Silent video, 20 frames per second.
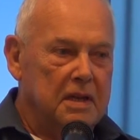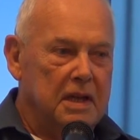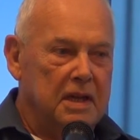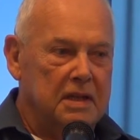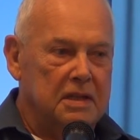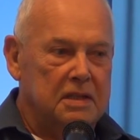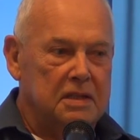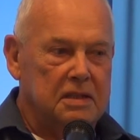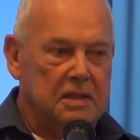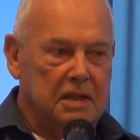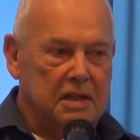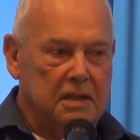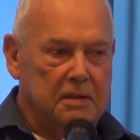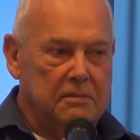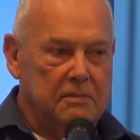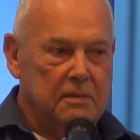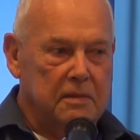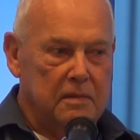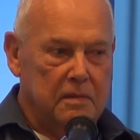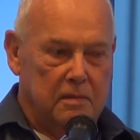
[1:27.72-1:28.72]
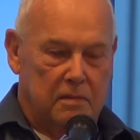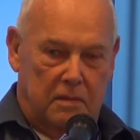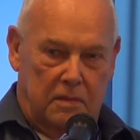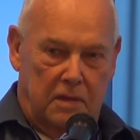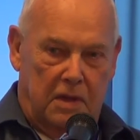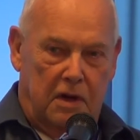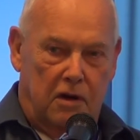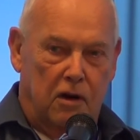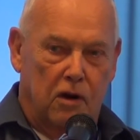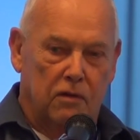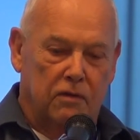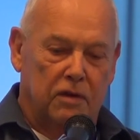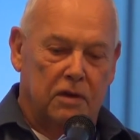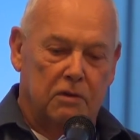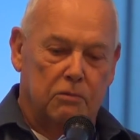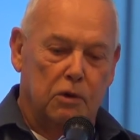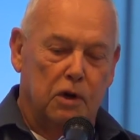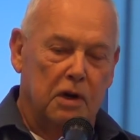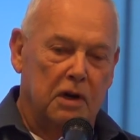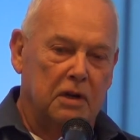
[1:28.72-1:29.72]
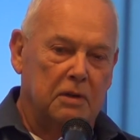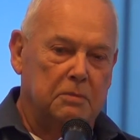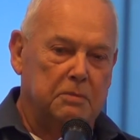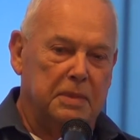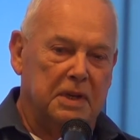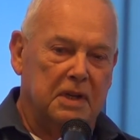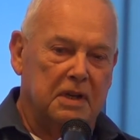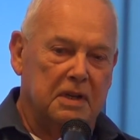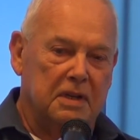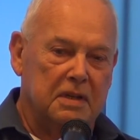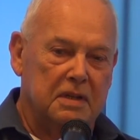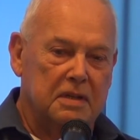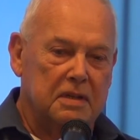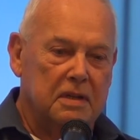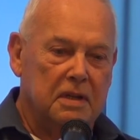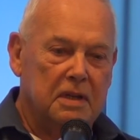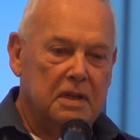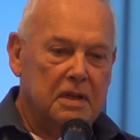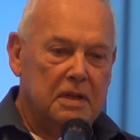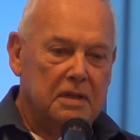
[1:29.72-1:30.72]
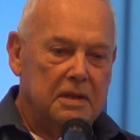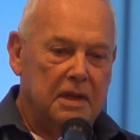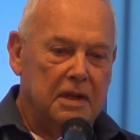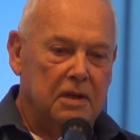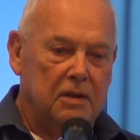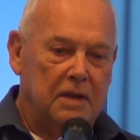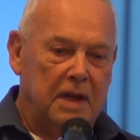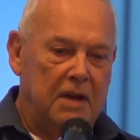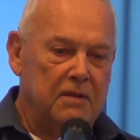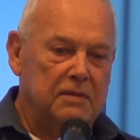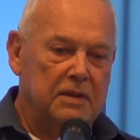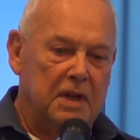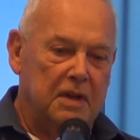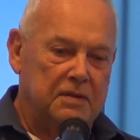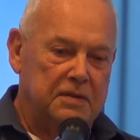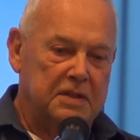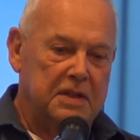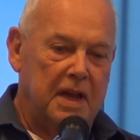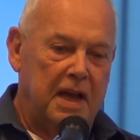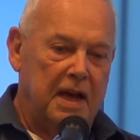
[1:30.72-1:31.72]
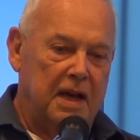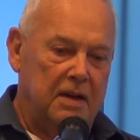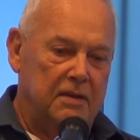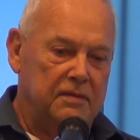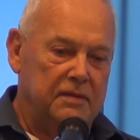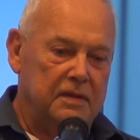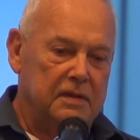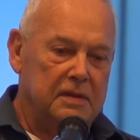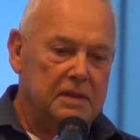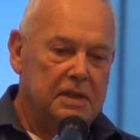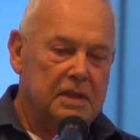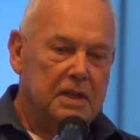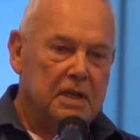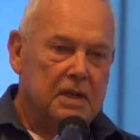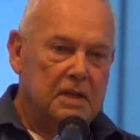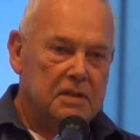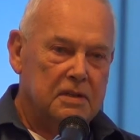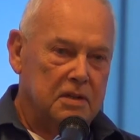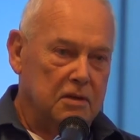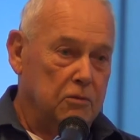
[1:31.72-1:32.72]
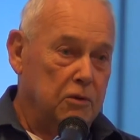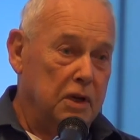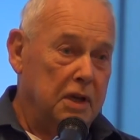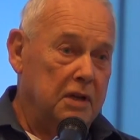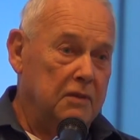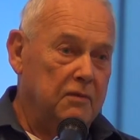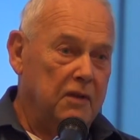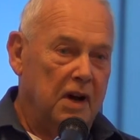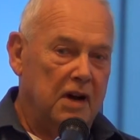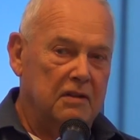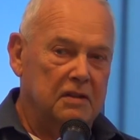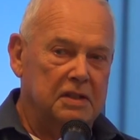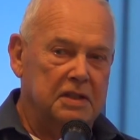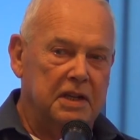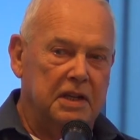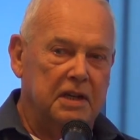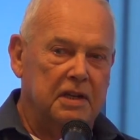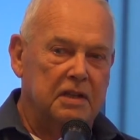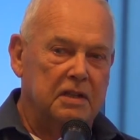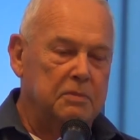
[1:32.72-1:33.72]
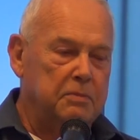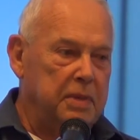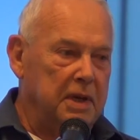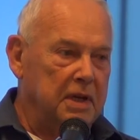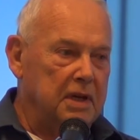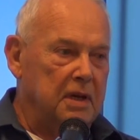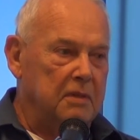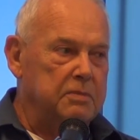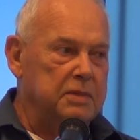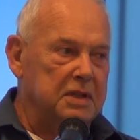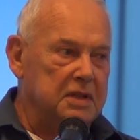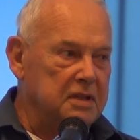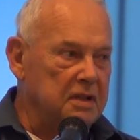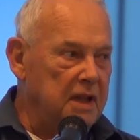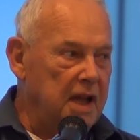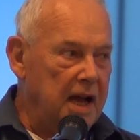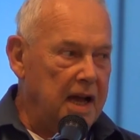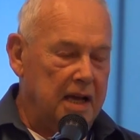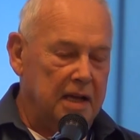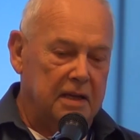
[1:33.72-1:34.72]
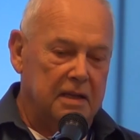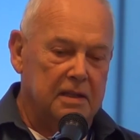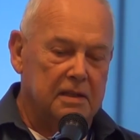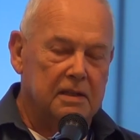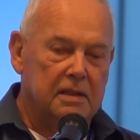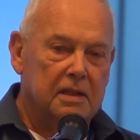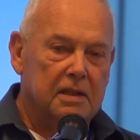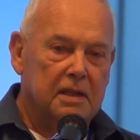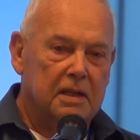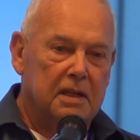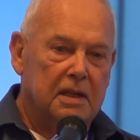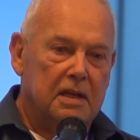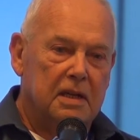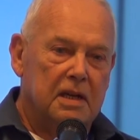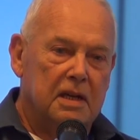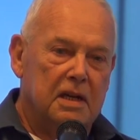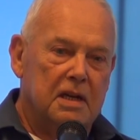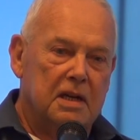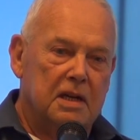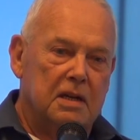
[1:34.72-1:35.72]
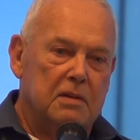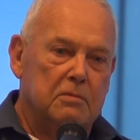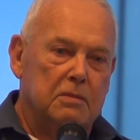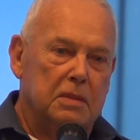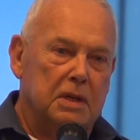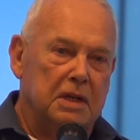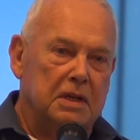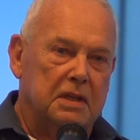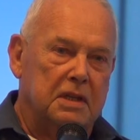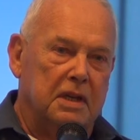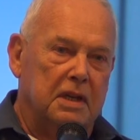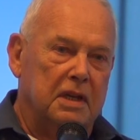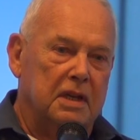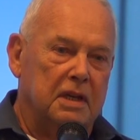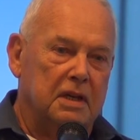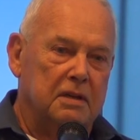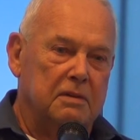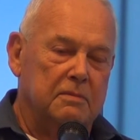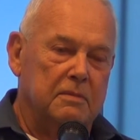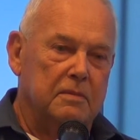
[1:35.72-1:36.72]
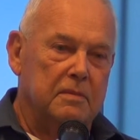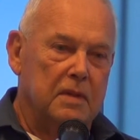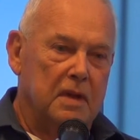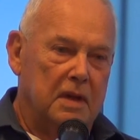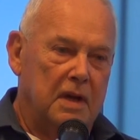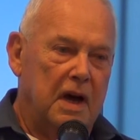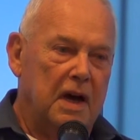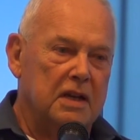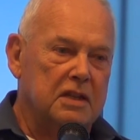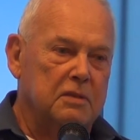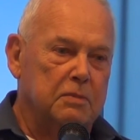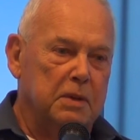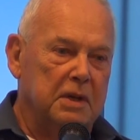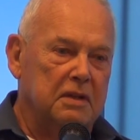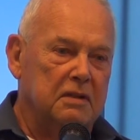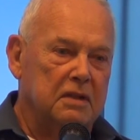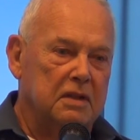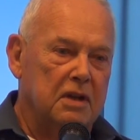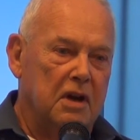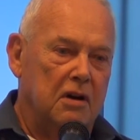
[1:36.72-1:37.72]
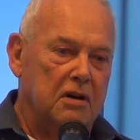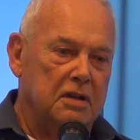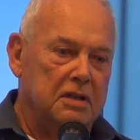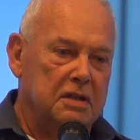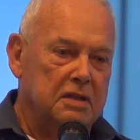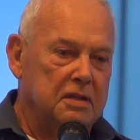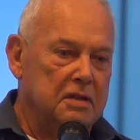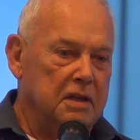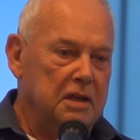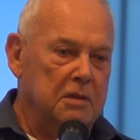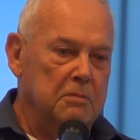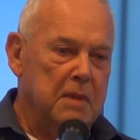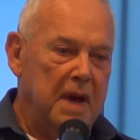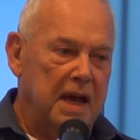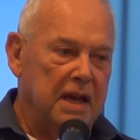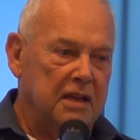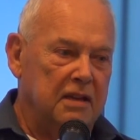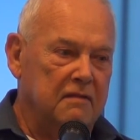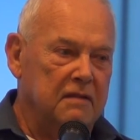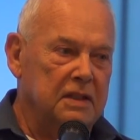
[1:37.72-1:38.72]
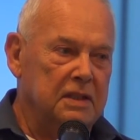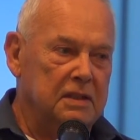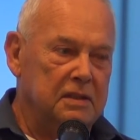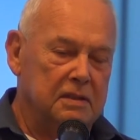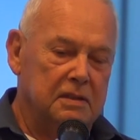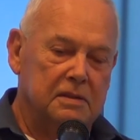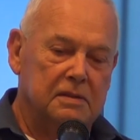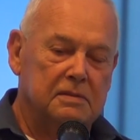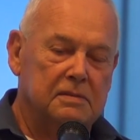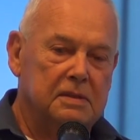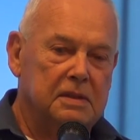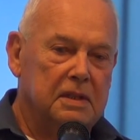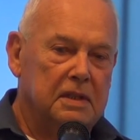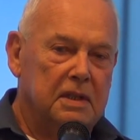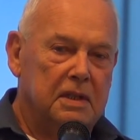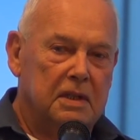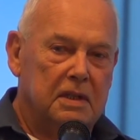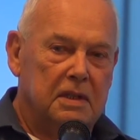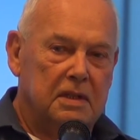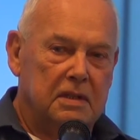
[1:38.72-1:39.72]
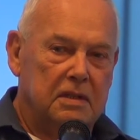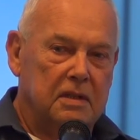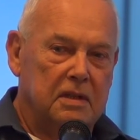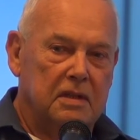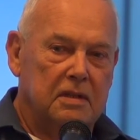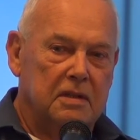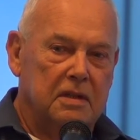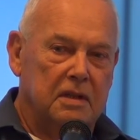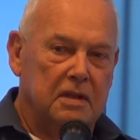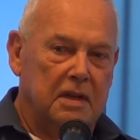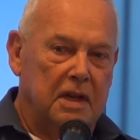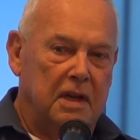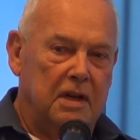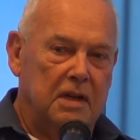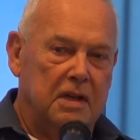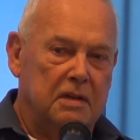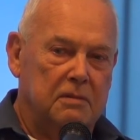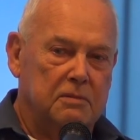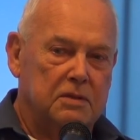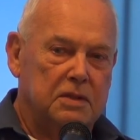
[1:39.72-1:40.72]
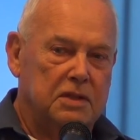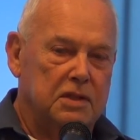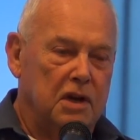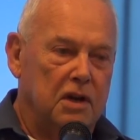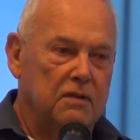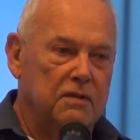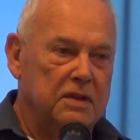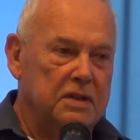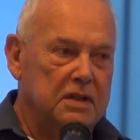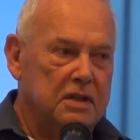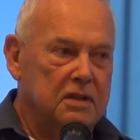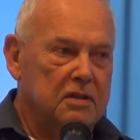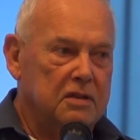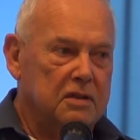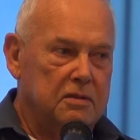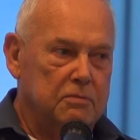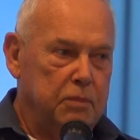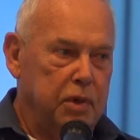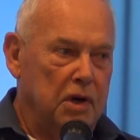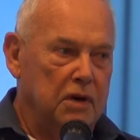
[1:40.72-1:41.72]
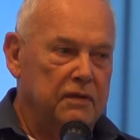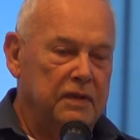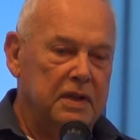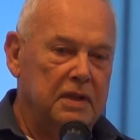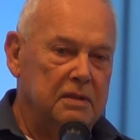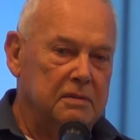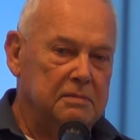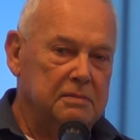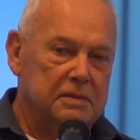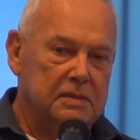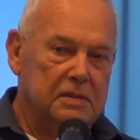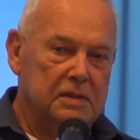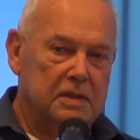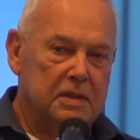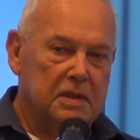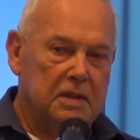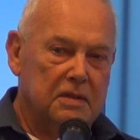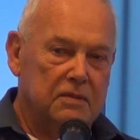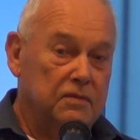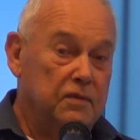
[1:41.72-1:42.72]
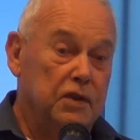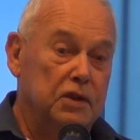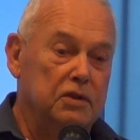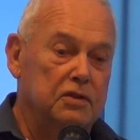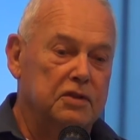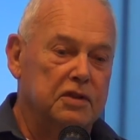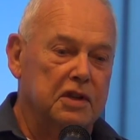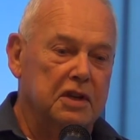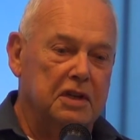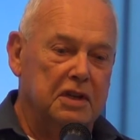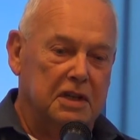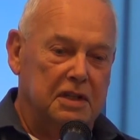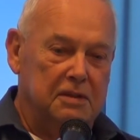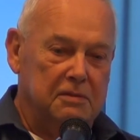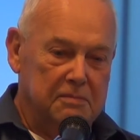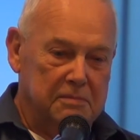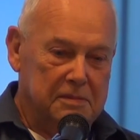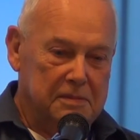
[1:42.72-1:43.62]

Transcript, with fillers: as uh, they're overworked because we don't have enough staff. So we volunteers pick up the slack. But the uh, hospital is always immaculate. Uh, service is perfect. Food's good.